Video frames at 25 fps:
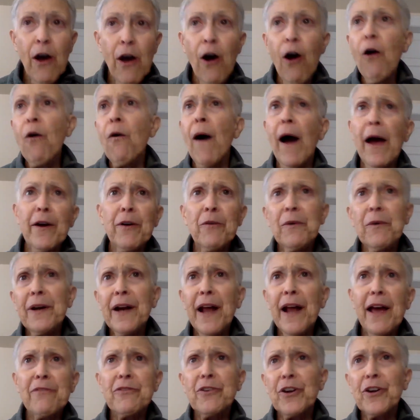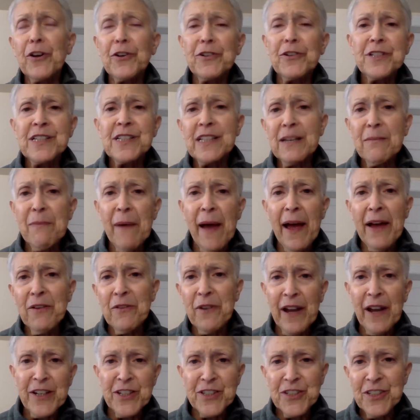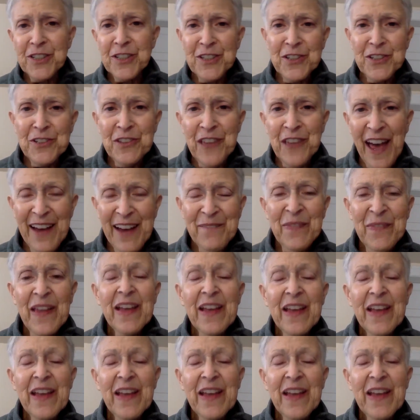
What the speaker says: oh, I don't want to ever go to sleep angry. I shouldn't do that.